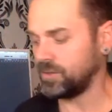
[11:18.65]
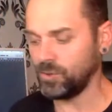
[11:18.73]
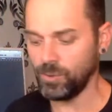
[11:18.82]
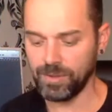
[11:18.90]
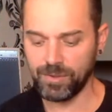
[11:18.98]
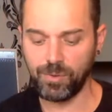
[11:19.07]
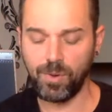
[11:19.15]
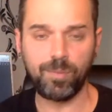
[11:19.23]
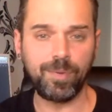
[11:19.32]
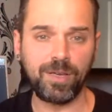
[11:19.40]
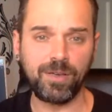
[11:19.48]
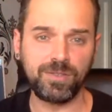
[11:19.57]

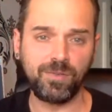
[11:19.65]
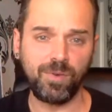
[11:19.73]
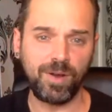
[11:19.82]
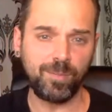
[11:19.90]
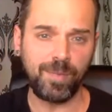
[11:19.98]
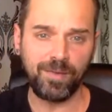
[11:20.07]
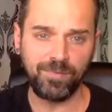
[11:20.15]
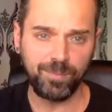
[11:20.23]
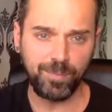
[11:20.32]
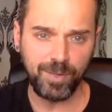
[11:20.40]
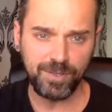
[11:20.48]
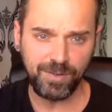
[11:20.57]
2-stroke because of one of my
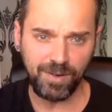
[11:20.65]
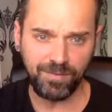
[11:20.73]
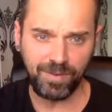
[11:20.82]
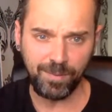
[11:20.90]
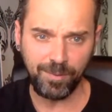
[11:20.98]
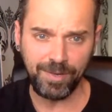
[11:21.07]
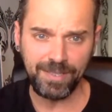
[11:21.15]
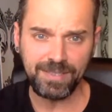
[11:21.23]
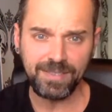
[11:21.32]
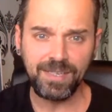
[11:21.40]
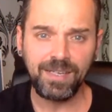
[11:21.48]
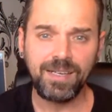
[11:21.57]
personal favorites.